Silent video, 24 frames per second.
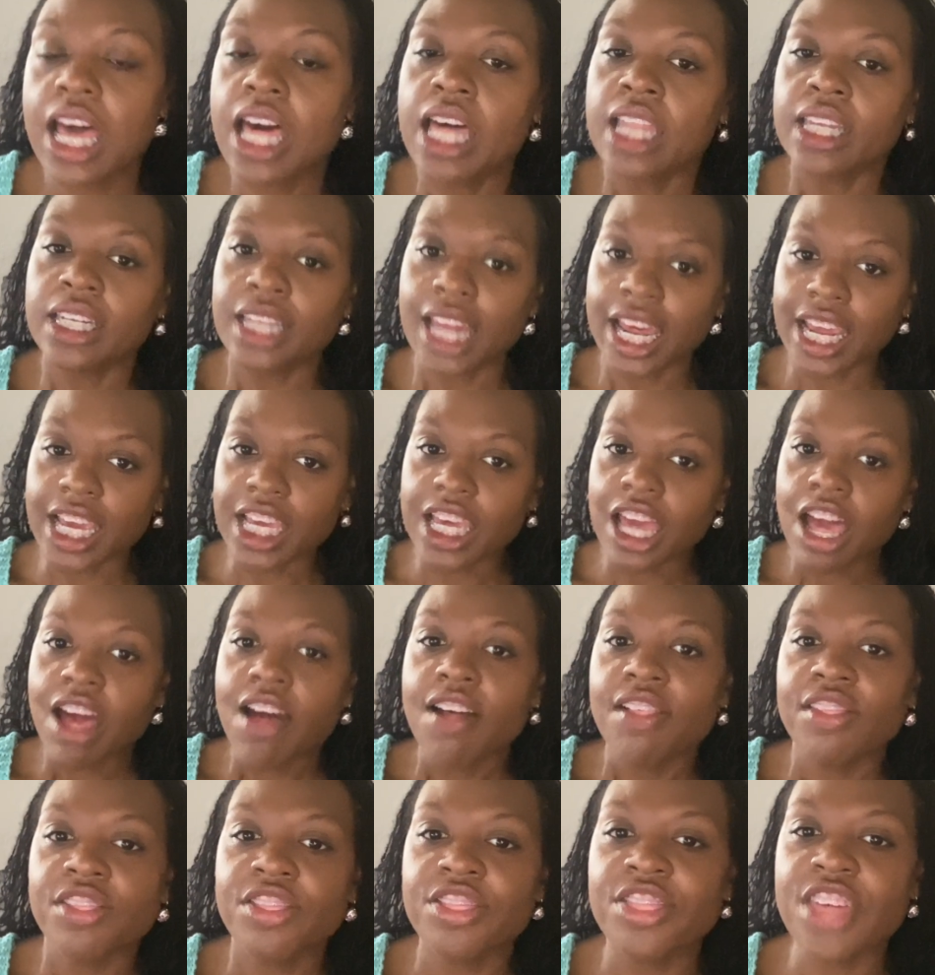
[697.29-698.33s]
Like,
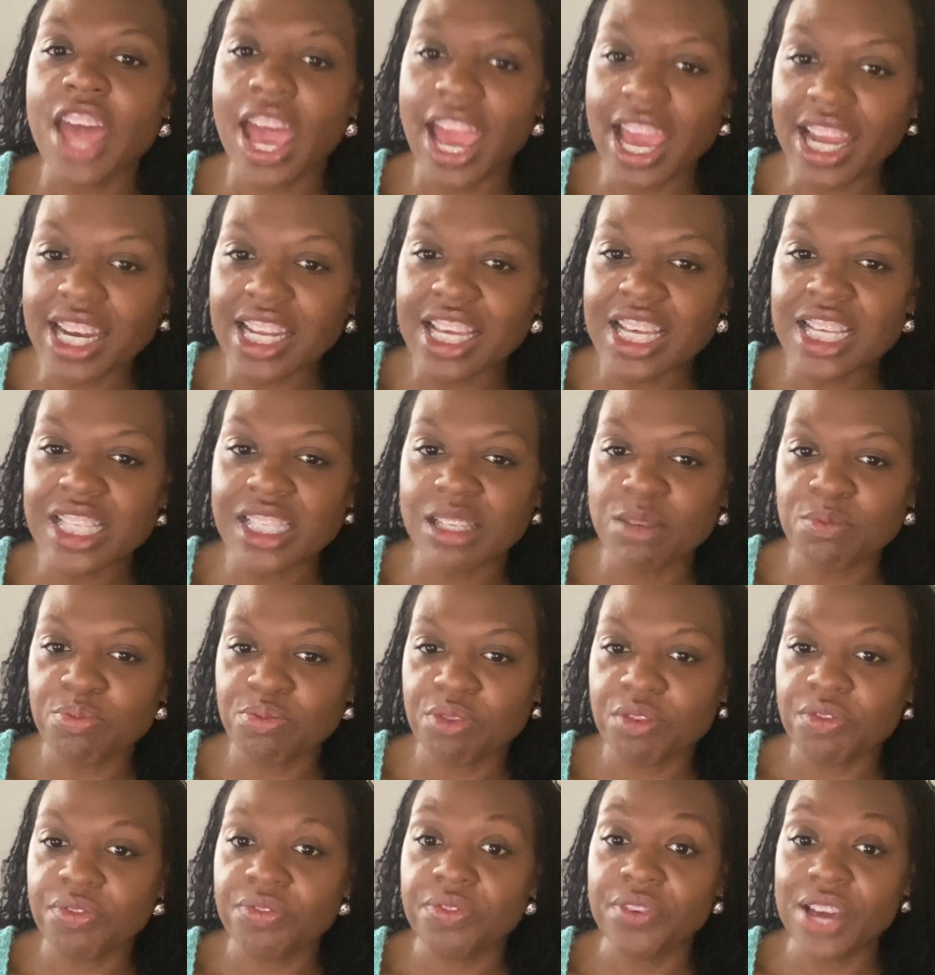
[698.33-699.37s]
that is a
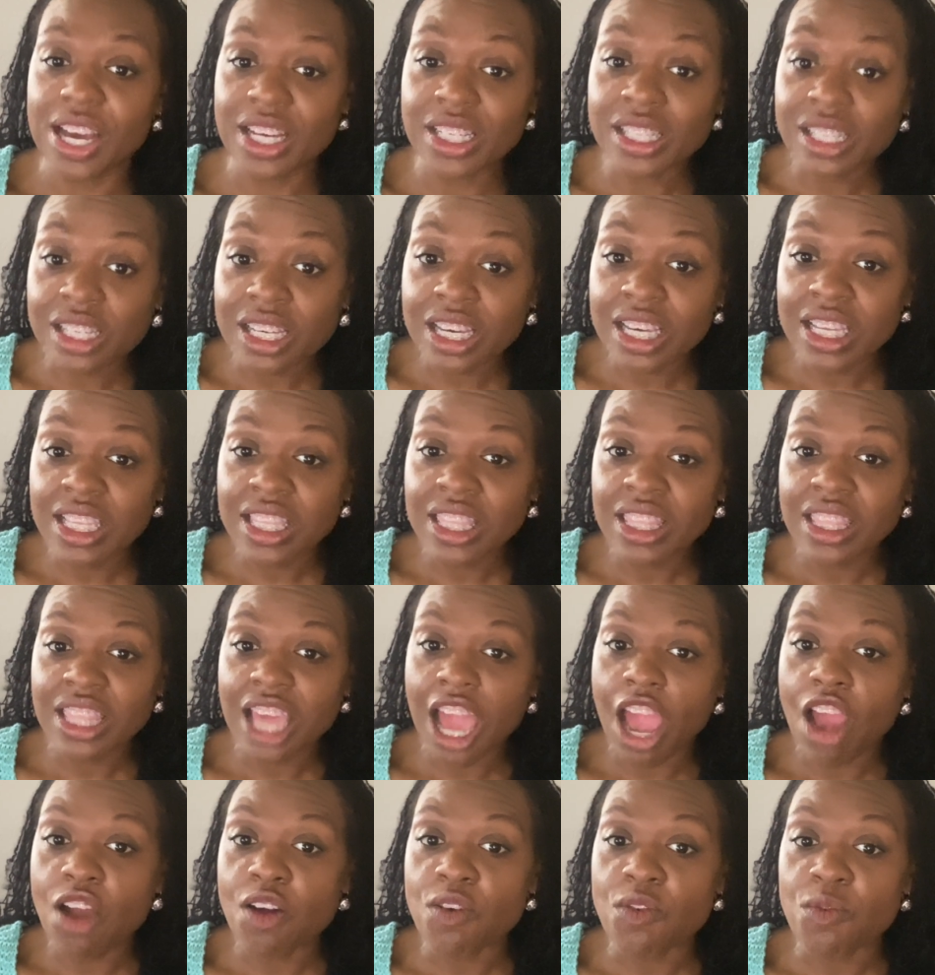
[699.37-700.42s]
profession
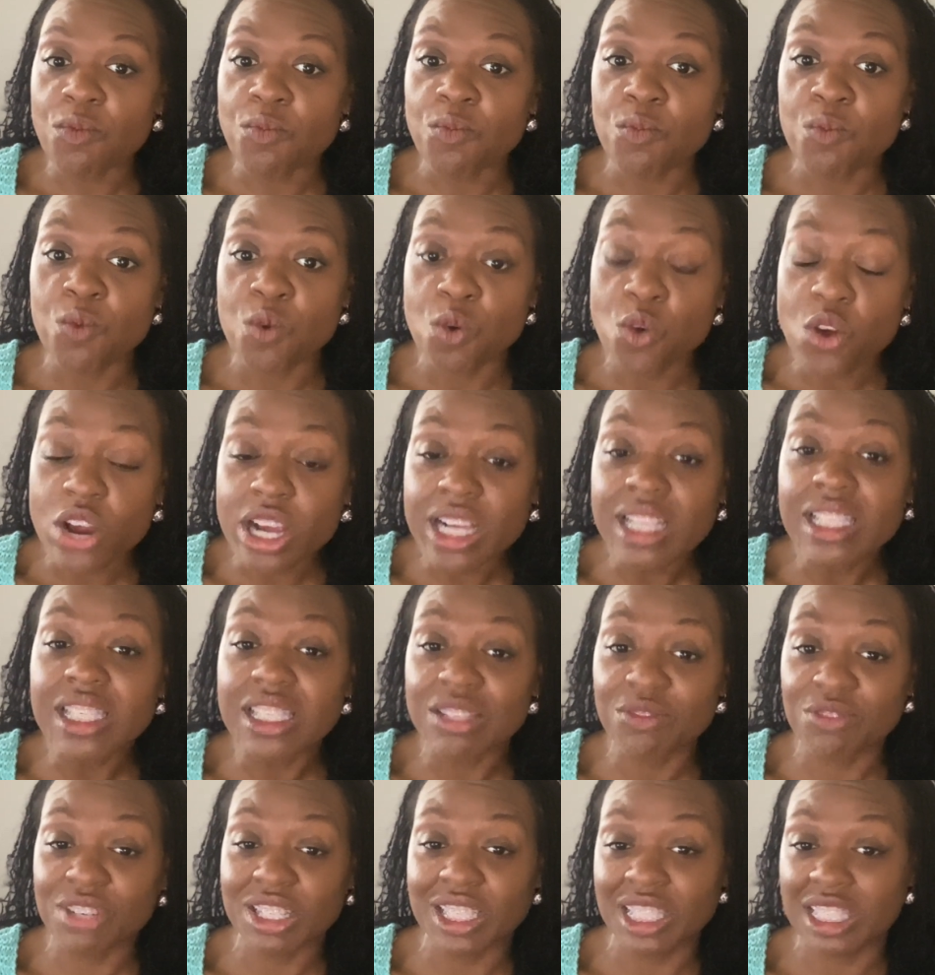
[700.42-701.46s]
that warrants
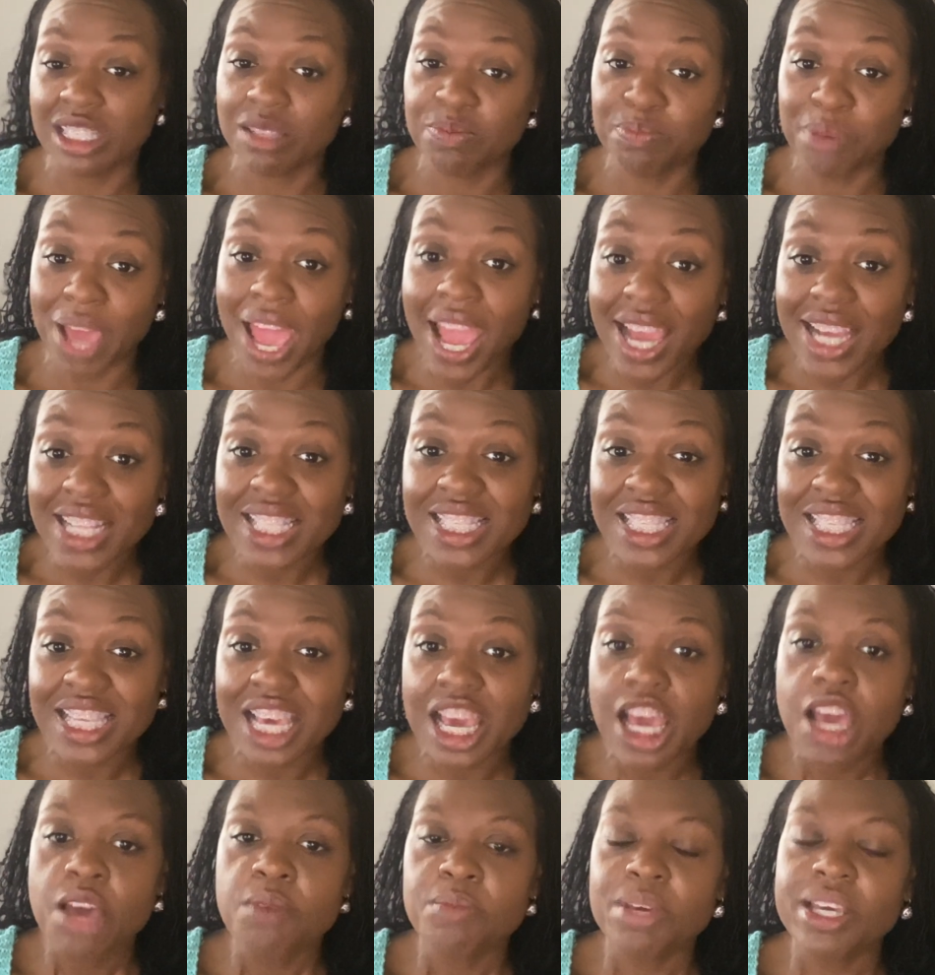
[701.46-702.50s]
respect,
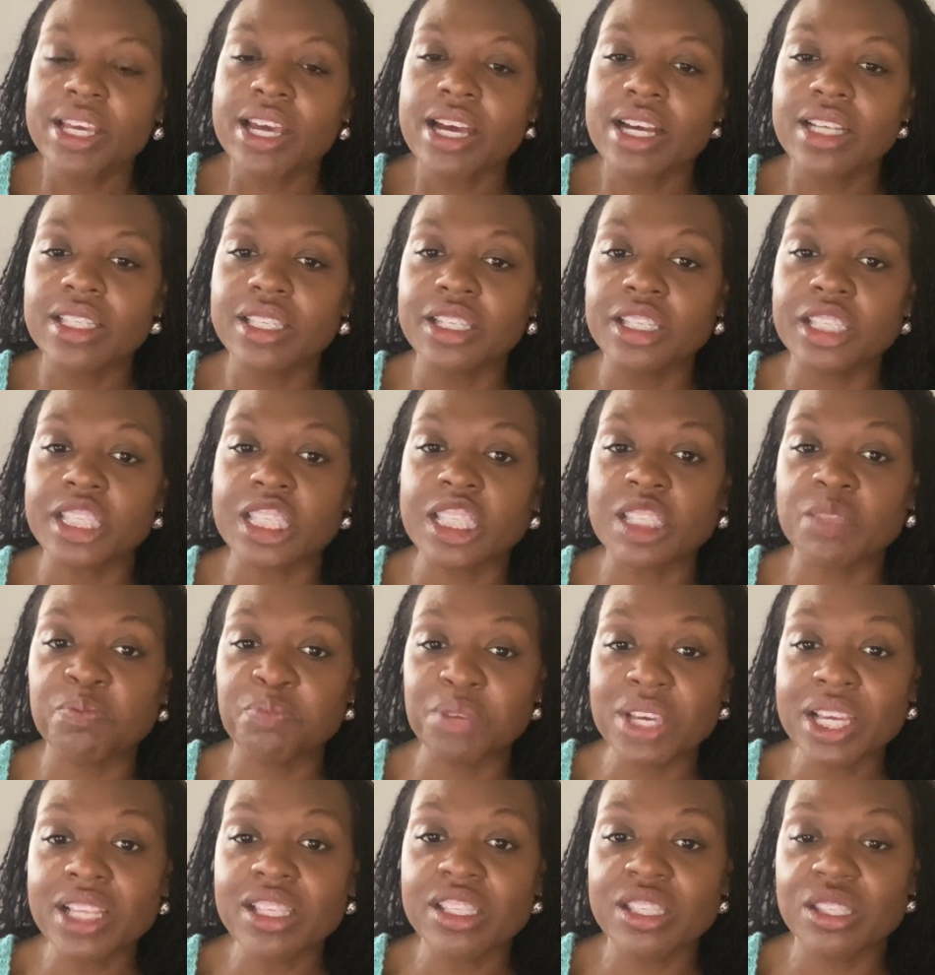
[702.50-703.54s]
because it
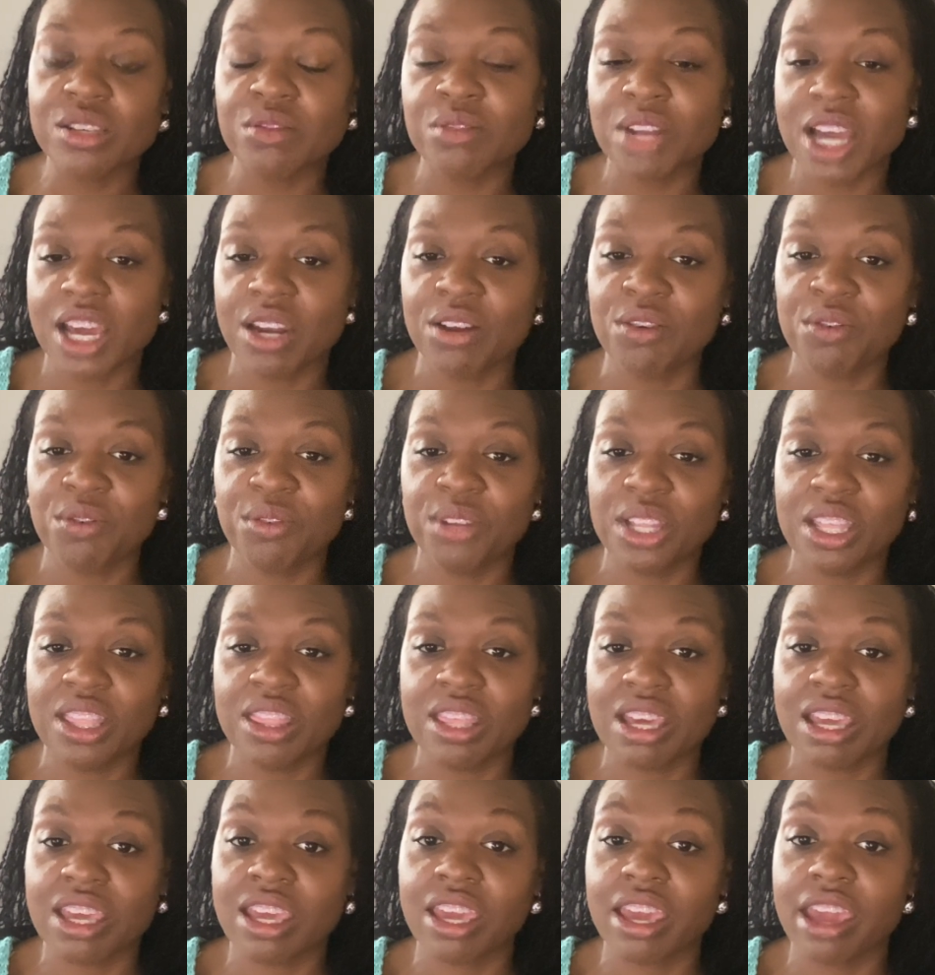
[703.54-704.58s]
speaks to not only the
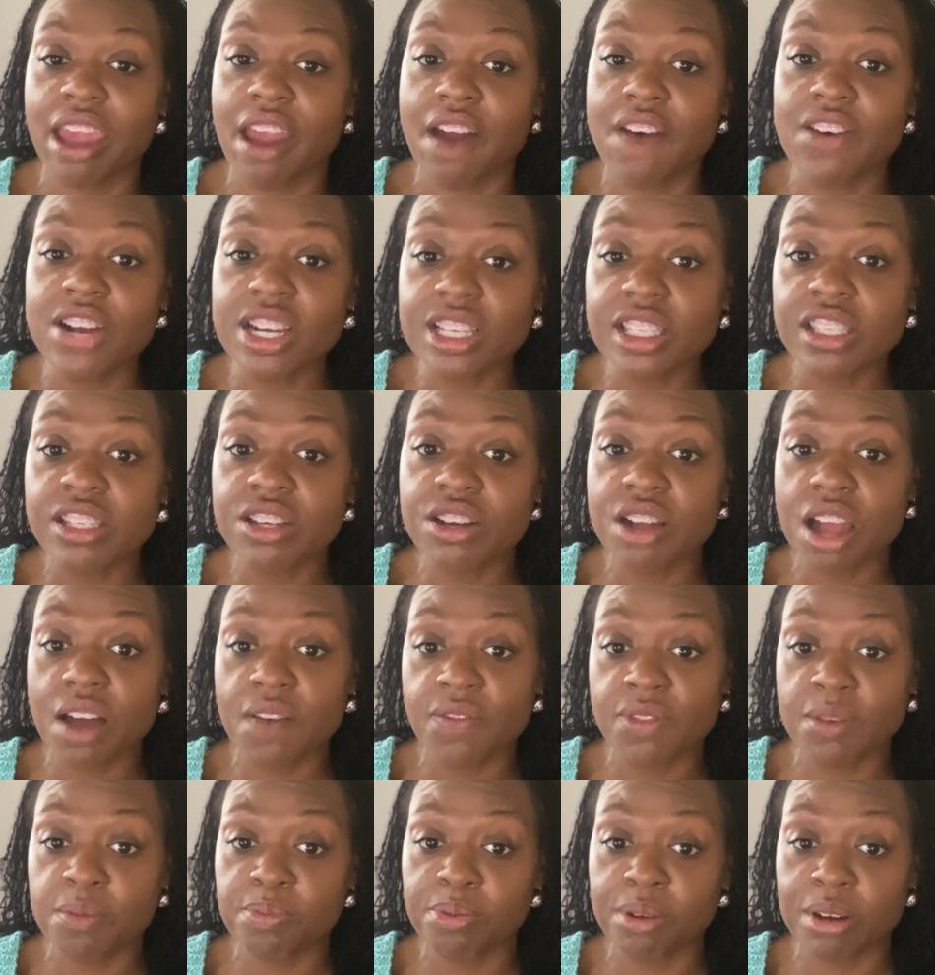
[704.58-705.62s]
character of
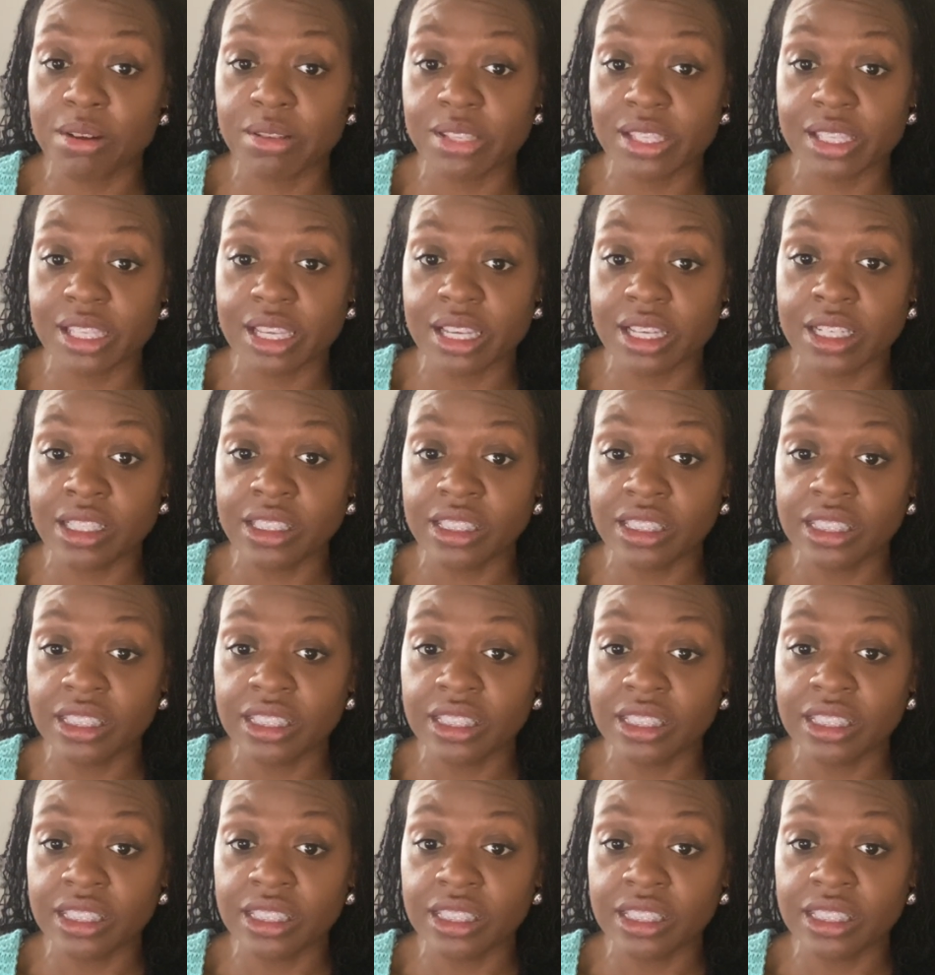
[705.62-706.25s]
the person,